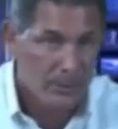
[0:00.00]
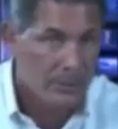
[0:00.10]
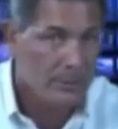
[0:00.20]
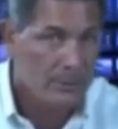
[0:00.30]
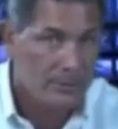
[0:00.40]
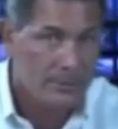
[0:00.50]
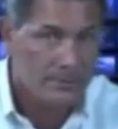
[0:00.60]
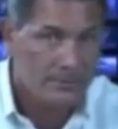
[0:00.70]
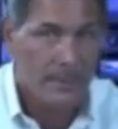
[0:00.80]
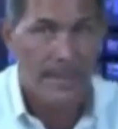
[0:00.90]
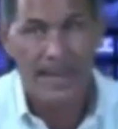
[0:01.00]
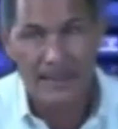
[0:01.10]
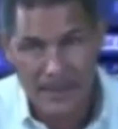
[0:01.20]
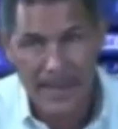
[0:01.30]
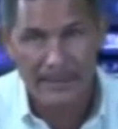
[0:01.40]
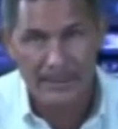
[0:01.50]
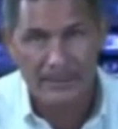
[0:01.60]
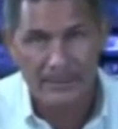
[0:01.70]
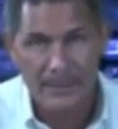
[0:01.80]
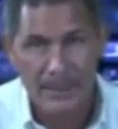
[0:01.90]
Good news and bad
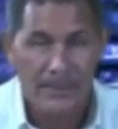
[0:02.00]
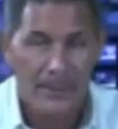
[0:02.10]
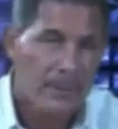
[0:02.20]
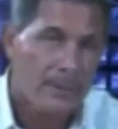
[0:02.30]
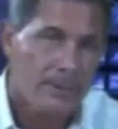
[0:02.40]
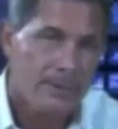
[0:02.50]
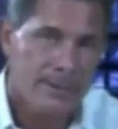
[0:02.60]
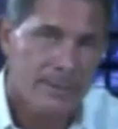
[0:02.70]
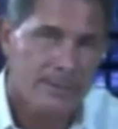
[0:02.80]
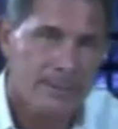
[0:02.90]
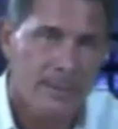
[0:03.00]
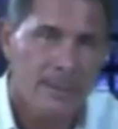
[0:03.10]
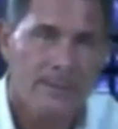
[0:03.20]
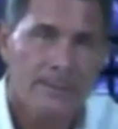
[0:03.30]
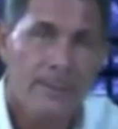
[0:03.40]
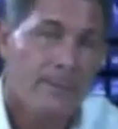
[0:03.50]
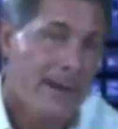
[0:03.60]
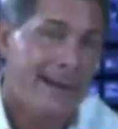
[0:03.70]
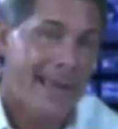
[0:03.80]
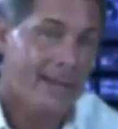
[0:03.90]
news. The good news is, from the
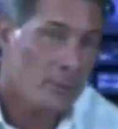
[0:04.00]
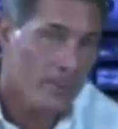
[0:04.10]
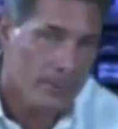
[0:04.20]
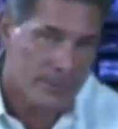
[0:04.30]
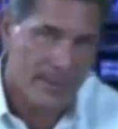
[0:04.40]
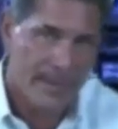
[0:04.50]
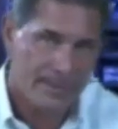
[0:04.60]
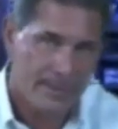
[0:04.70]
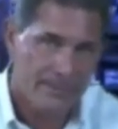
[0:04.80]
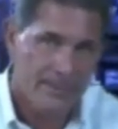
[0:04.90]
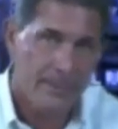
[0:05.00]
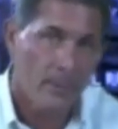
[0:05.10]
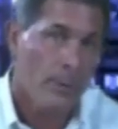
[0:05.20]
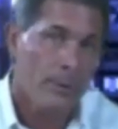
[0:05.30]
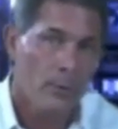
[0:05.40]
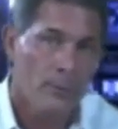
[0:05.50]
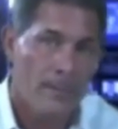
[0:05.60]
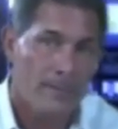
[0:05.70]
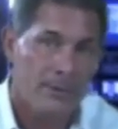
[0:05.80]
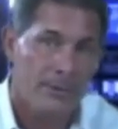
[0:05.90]
financial perspective, the window of
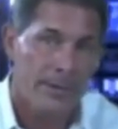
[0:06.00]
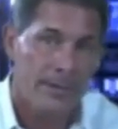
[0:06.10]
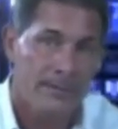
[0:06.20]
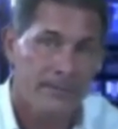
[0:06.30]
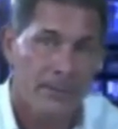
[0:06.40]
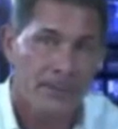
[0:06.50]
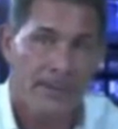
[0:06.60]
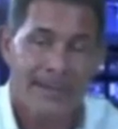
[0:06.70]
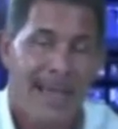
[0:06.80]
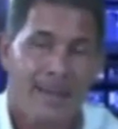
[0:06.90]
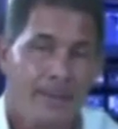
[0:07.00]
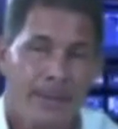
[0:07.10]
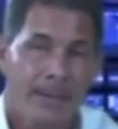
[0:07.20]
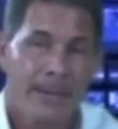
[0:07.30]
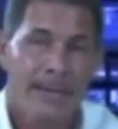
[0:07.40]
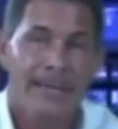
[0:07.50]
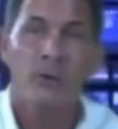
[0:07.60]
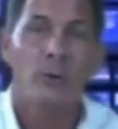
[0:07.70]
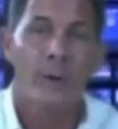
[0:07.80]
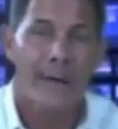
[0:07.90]
opportunity can't be
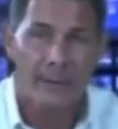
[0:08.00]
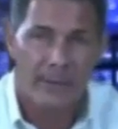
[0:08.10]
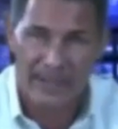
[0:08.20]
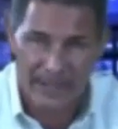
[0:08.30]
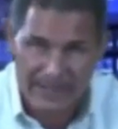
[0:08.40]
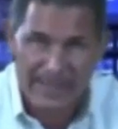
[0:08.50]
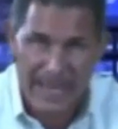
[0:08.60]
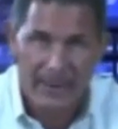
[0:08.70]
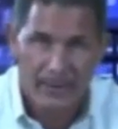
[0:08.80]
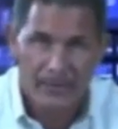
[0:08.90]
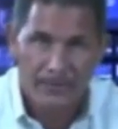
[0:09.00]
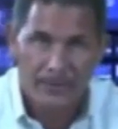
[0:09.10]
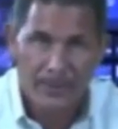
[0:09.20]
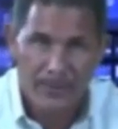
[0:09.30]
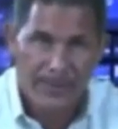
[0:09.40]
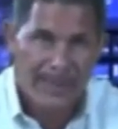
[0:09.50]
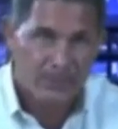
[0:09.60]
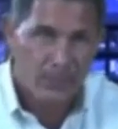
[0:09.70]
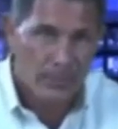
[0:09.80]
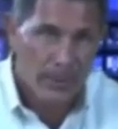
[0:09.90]
any greater than it is now.
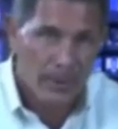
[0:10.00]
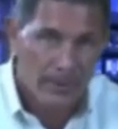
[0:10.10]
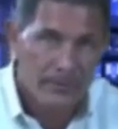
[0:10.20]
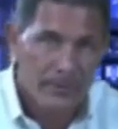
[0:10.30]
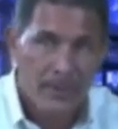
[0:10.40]
That's where we are.